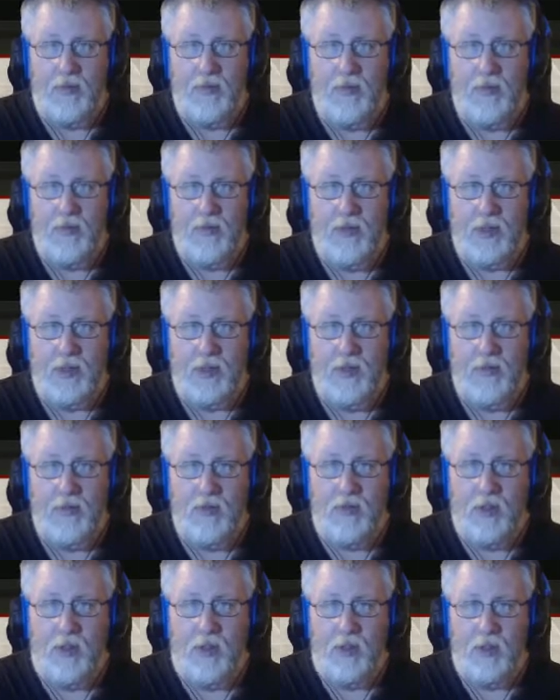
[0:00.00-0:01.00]

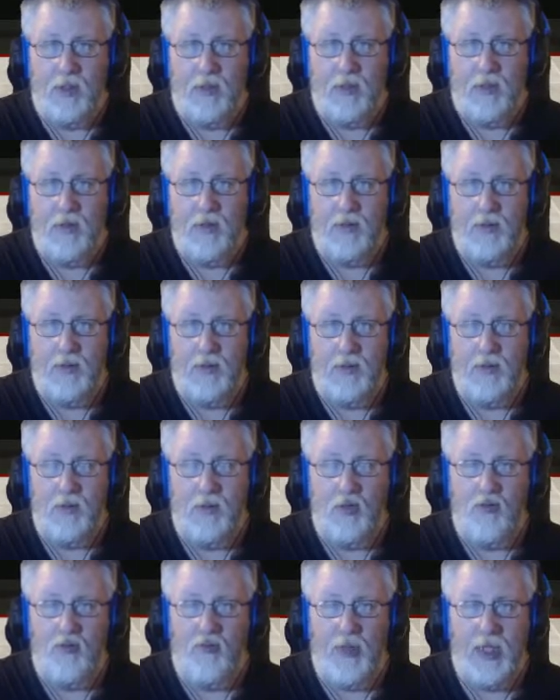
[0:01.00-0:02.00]
So,
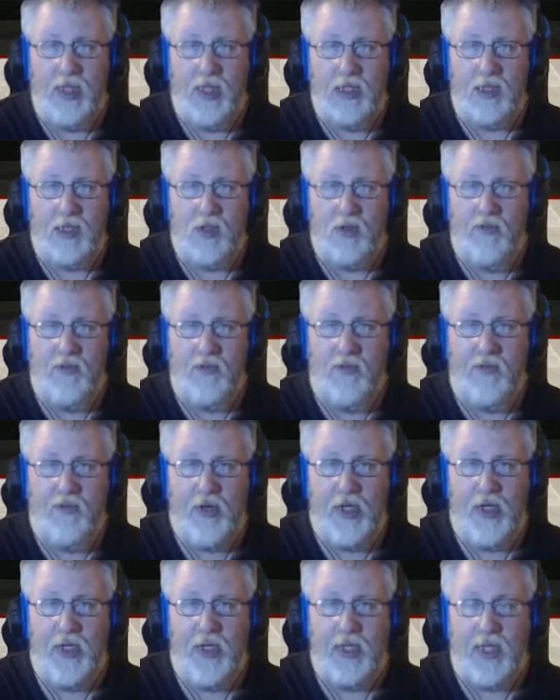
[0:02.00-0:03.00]
Wolfpack's off and
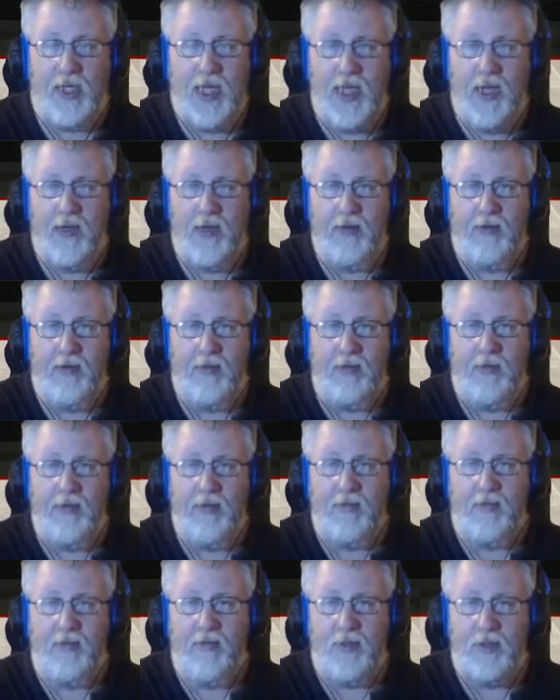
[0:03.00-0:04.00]
running again.
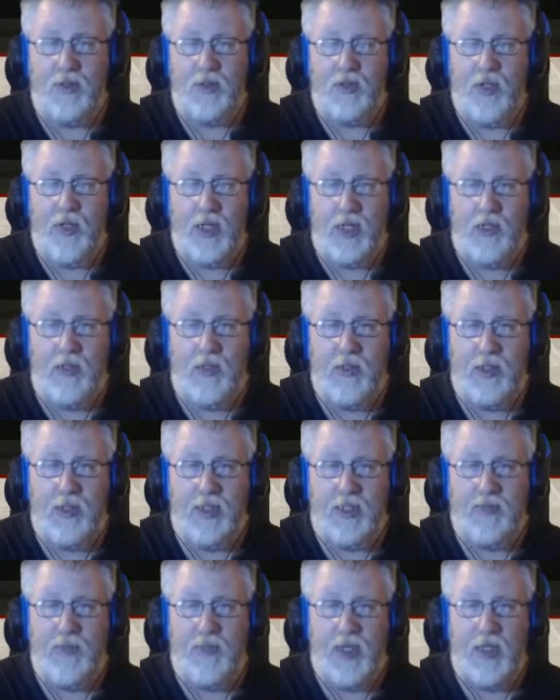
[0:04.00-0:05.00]
First rack under
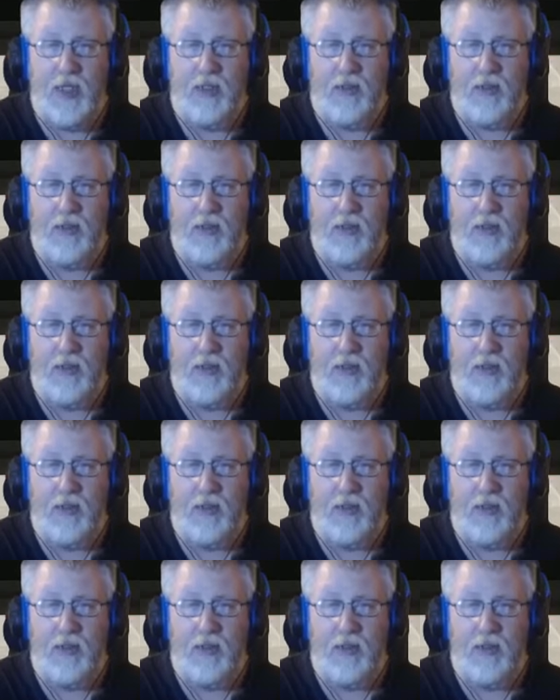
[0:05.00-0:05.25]
his belt.